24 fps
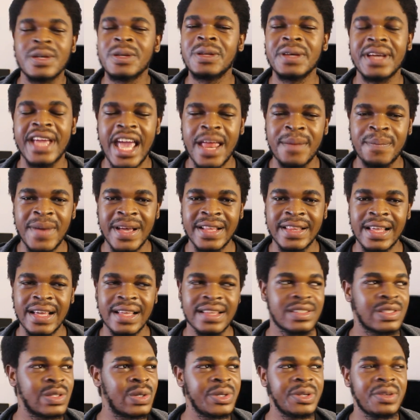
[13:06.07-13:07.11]
going to get
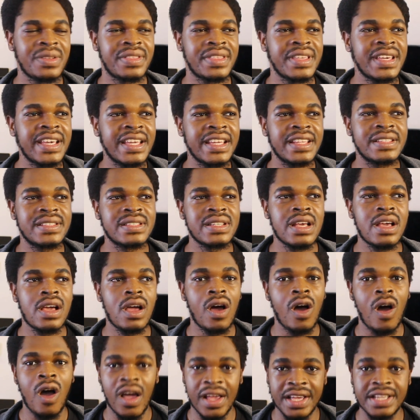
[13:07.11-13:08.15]
better. So you think it's
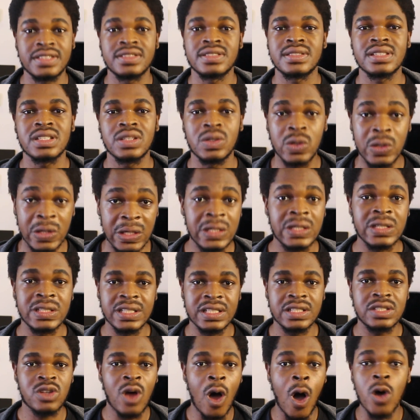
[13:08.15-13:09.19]
it's good.
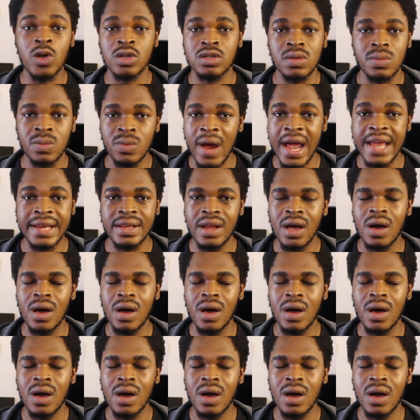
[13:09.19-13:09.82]
It's awesome right